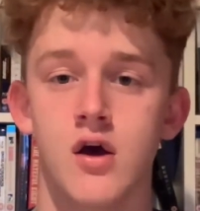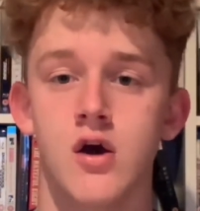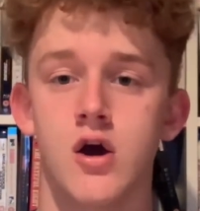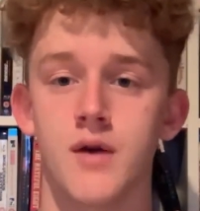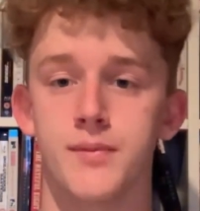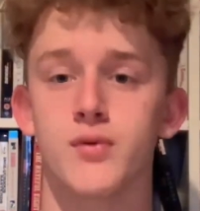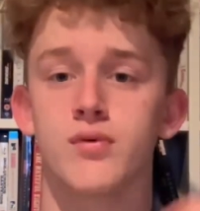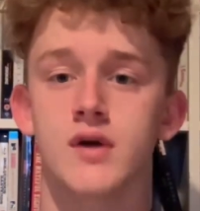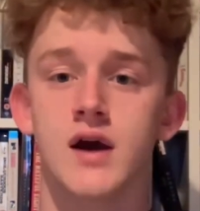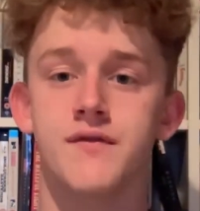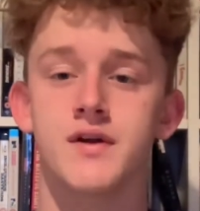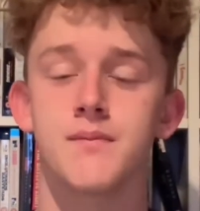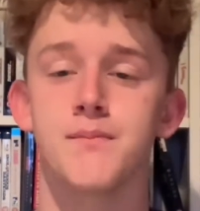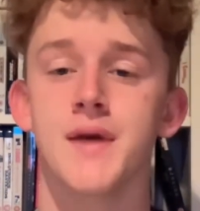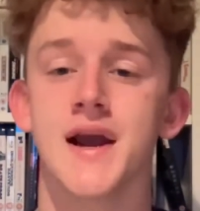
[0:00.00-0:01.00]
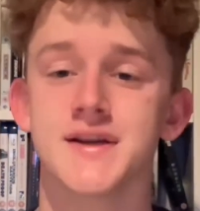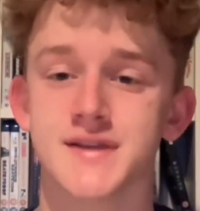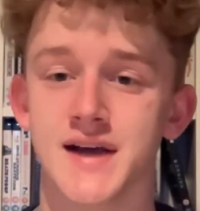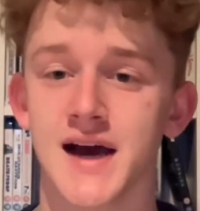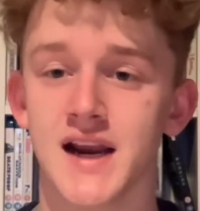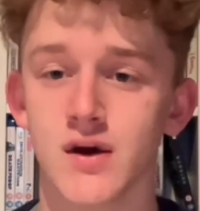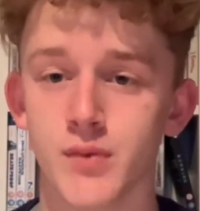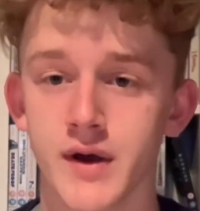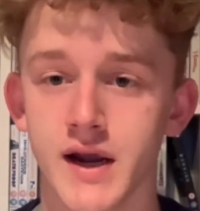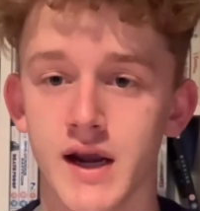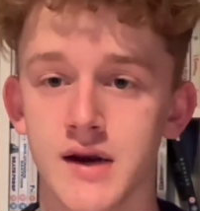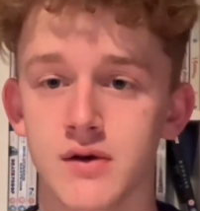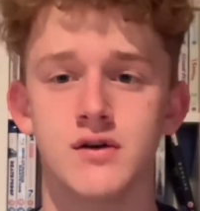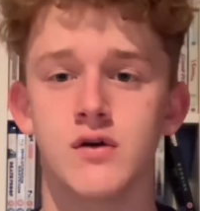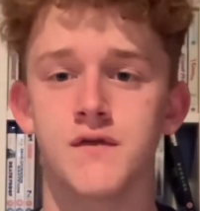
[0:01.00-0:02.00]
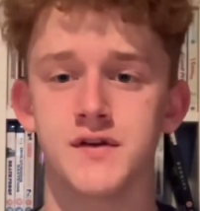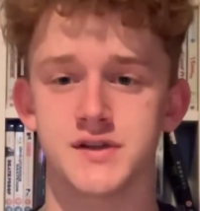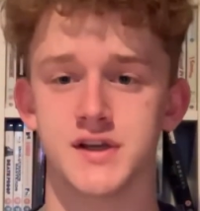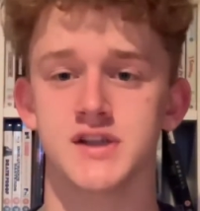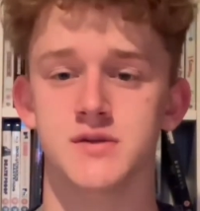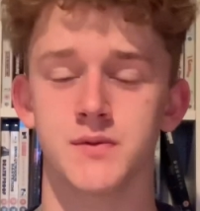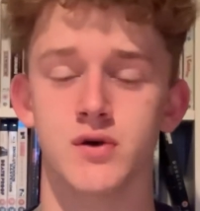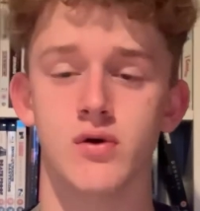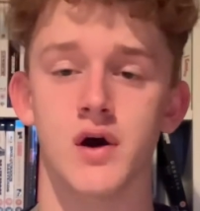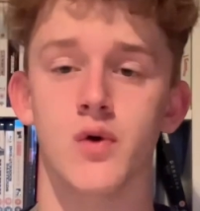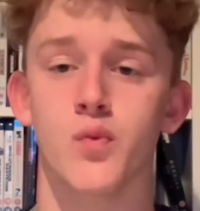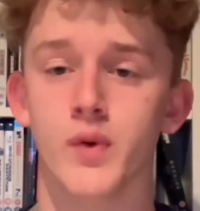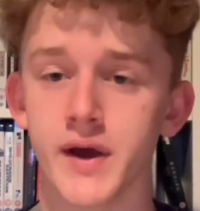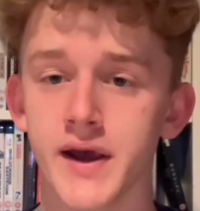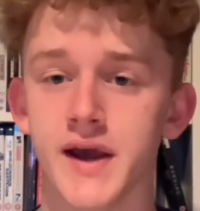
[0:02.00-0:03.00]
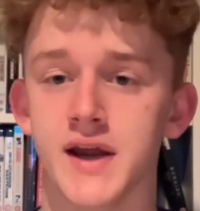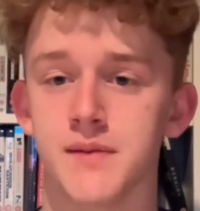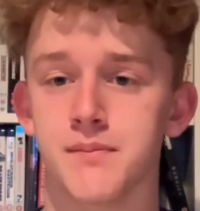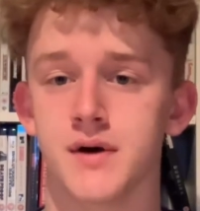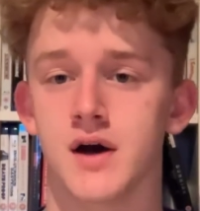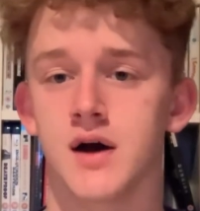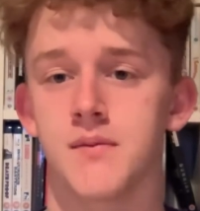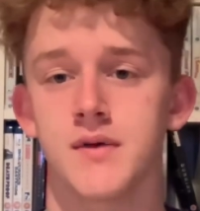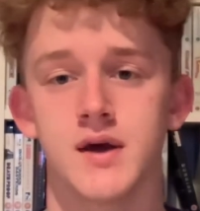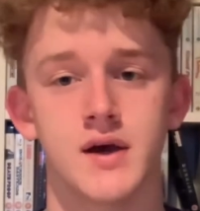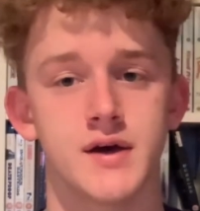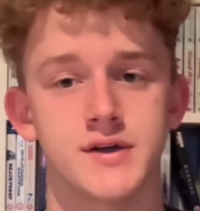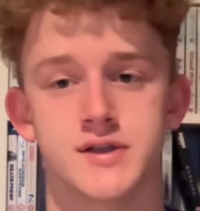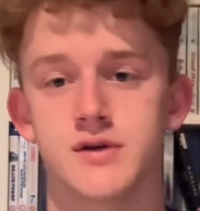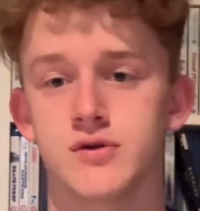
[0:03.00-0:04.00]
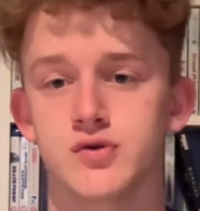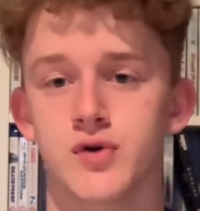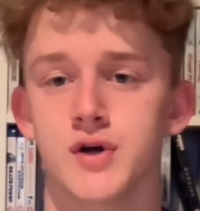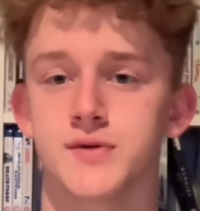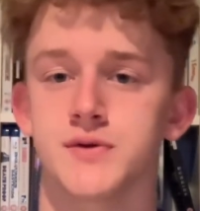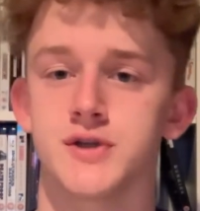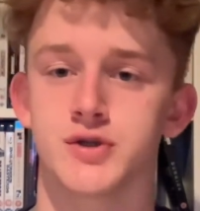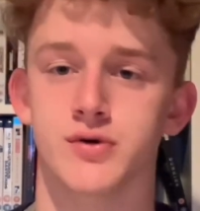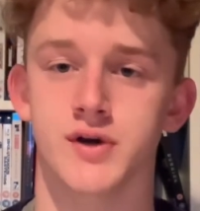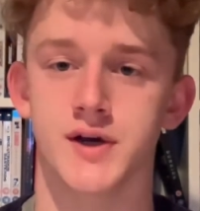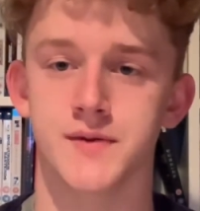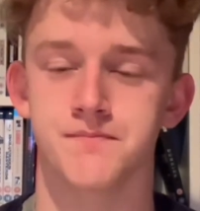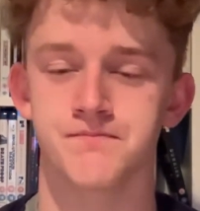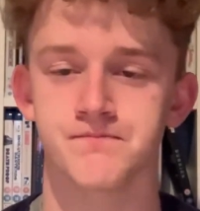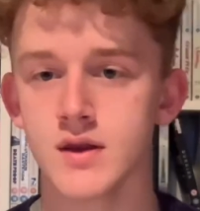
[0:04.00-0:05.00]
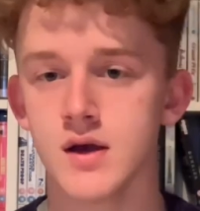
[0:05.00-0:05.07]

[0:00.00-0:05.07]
Hope you all have an amazing Halloween. Obviously, it's going to be quite weird, but still try to enjoy it.